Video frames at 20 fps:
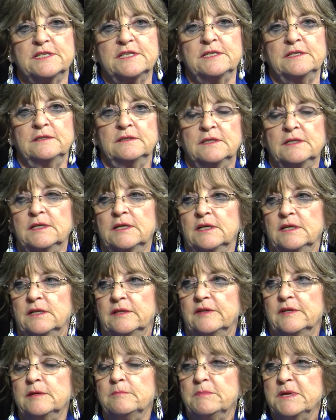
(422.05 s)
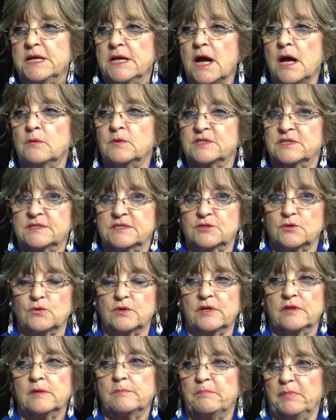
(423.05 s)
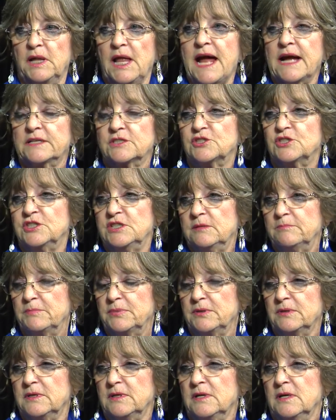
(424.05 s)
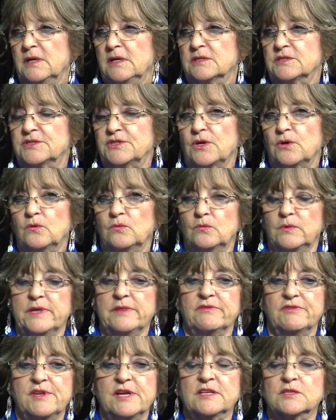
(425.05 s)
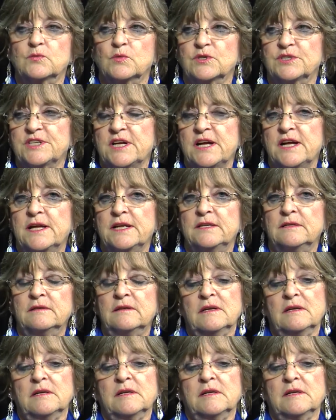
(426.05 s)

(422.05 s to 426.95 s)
than than me. I was sort of the black sheep. Mm. So when things were done,